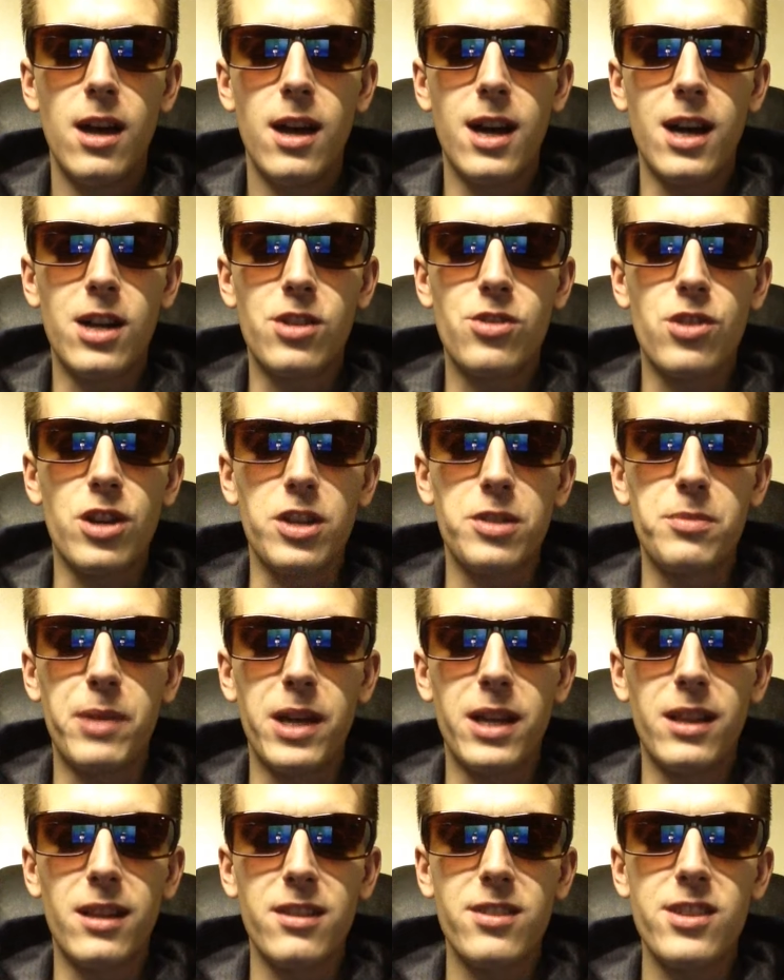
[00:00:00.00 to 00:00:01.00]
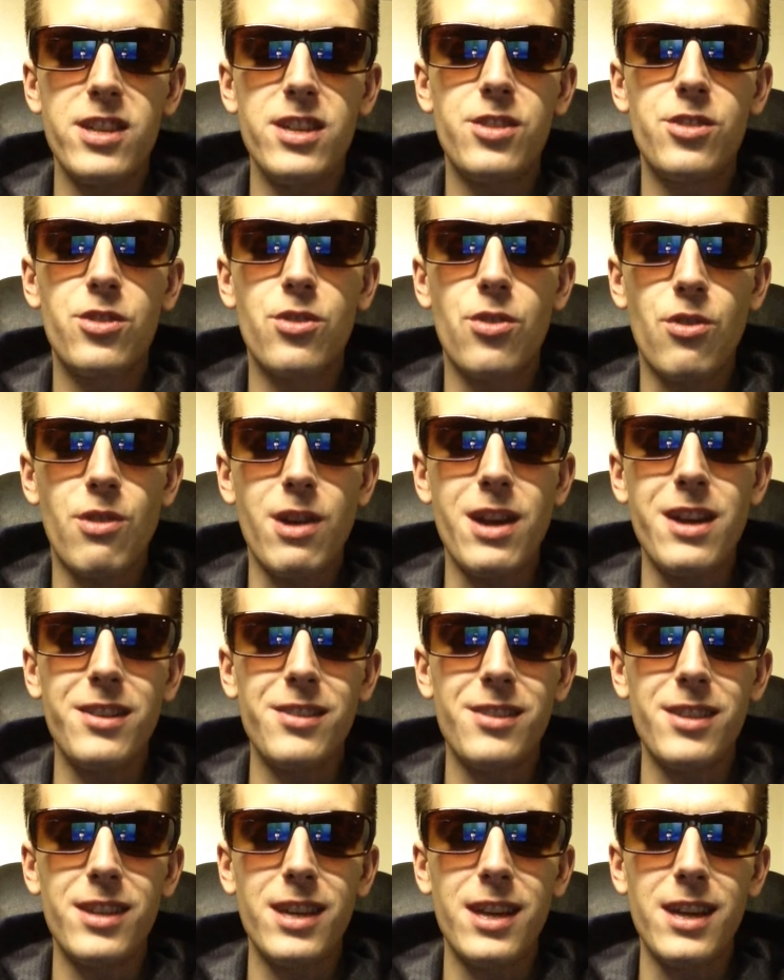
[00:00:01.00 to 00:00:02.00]
Uh, trust me, unless he's
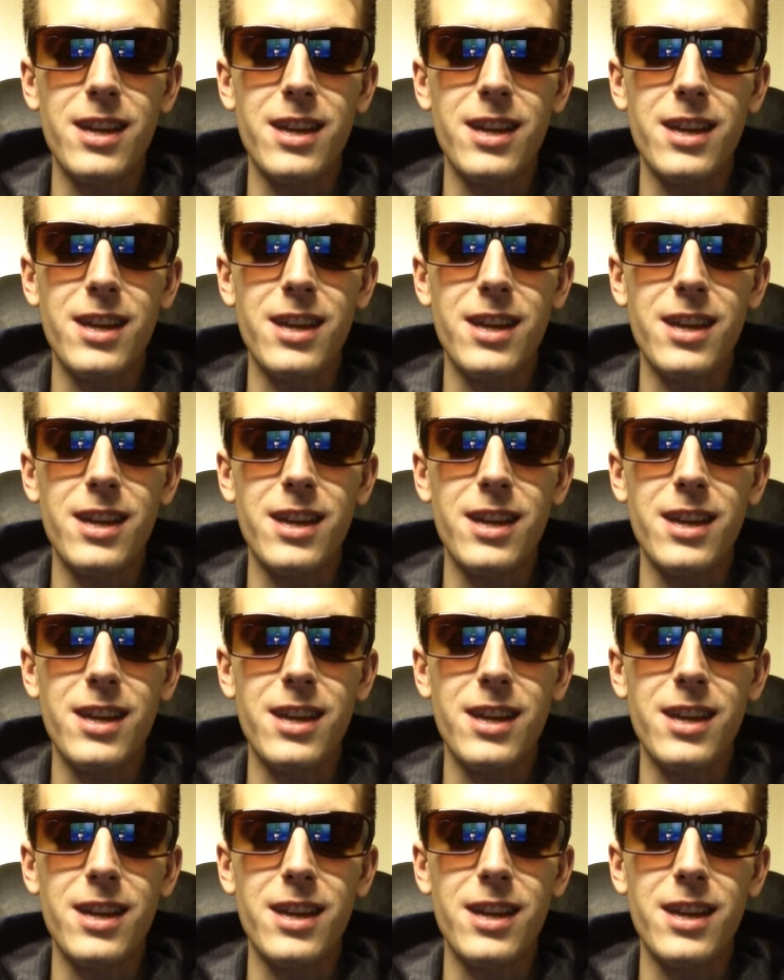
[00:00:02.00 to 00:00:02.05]
crazy,